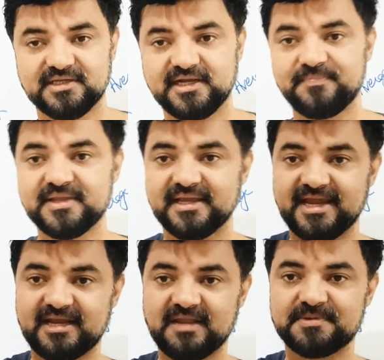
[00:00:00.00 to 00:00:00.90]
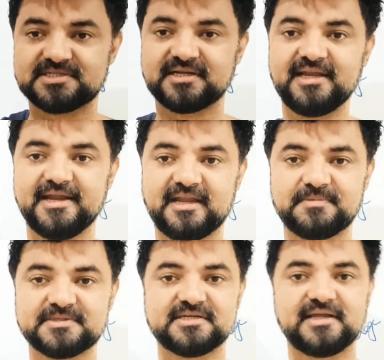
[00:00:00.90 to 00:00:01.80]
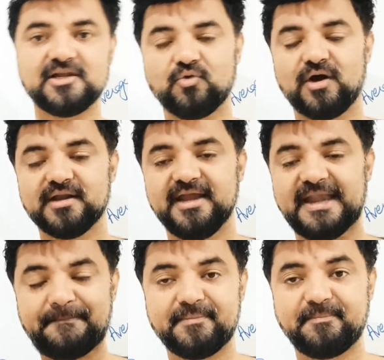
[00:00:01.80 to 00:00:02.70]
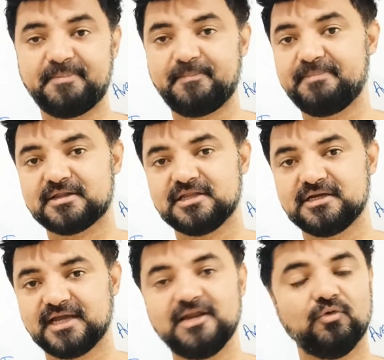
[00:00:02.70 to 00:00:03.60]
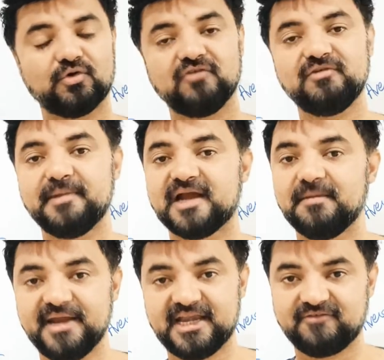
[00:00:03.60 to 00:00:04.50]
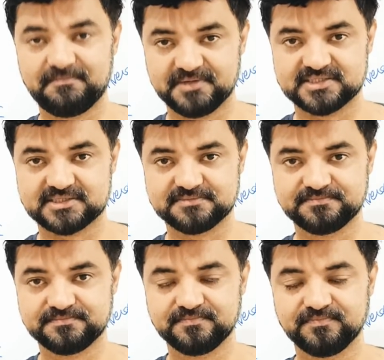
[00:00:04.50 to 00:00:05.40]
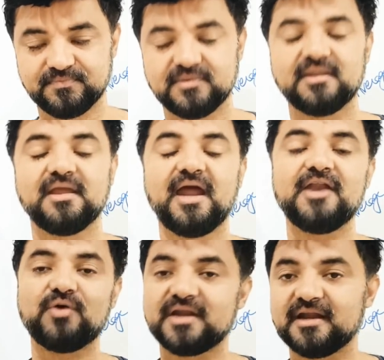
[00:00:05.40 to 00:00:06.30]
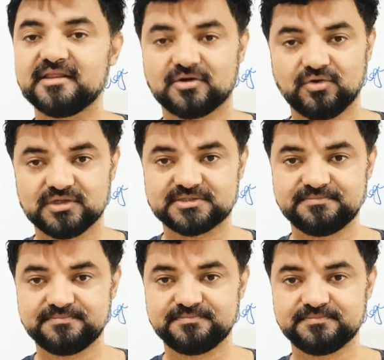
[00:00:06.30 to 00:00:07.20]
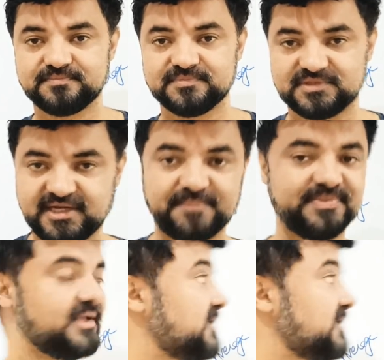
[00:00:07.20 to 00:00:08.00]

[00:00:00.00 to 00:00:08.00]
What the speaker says: Yeah, 80% quant, 80% overall will become 85 plus. And you are getting the calls. Okay.